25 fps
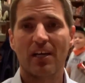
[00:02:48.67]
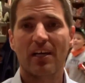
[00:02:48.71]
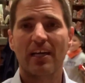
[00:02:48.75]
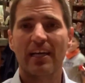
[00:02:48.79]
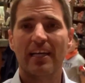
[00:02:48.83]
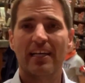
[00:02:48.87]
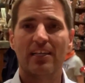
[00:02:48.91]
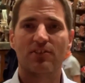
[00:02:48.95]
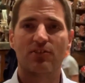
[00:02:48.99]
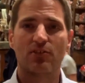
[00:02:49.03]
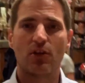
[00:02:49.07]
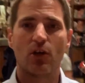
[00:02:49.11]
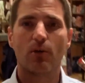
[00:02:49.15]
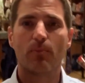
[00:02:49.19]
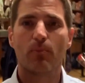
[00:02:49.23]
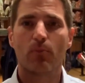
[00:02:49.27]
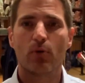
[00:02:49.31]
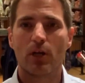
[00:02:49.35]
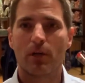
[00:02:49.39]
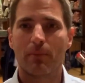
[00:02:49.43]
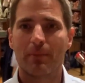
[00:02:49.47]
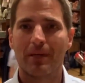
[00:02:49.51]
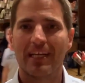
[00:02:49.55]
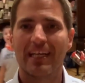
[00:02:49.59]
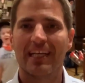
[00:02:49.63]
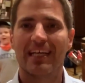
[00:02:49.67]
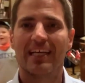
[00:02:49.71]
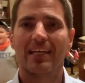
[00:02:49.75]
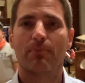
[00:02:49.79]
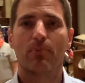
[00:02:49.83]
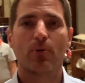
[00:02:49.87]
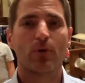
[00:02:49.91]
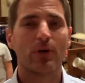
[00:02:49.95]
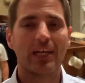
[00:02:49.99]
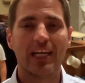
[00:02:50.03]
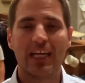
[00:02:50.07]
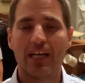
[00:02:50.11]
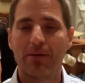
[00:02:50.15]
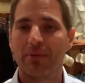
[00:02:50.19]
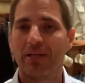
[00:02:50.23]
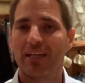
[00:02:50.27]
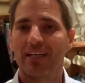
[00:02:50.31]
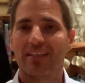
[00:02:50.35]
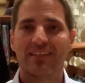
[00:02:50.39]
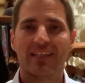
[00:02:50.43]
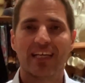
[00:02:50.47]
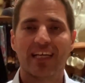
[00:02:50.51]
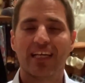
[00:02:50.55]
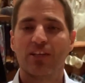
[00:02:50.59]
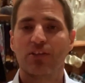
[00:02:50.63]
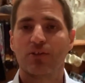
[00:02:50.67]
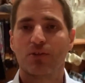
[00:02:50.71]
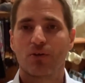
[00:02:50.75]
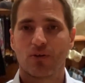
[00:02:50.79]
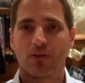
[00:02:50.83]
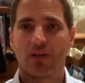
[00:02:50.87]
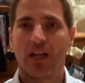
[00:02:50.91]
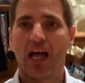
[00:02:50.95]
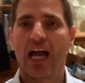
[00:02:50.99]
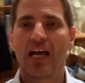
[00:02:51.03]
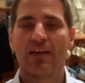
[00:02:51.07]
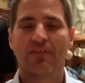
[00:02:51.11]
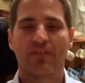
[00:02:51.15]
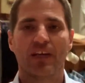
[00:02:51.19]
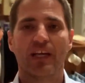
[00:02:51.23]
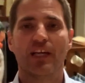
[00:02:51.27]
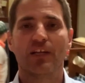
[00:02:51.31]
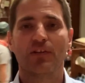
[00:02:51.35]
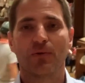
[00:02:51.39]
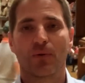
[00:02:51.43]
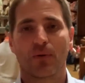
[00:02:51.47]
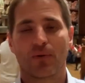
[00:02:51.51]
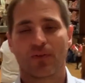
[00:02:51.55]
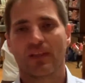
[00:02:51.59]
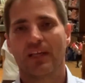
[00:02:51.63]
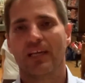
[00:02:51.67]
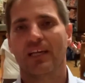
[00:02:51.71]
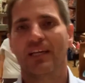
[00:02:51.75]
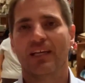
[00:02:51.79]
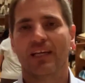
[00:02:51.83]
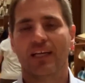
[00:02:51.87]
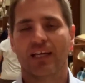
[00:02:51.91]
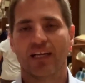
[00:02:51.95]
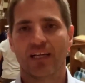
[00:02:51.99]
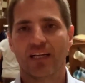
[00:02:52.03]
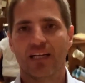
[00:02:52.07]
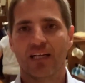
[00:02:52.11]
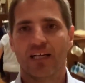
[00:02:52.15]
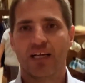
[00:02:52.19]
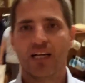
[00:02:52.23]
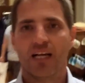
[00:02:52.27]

he's so preeminent, preeminent in your life, in your thinking,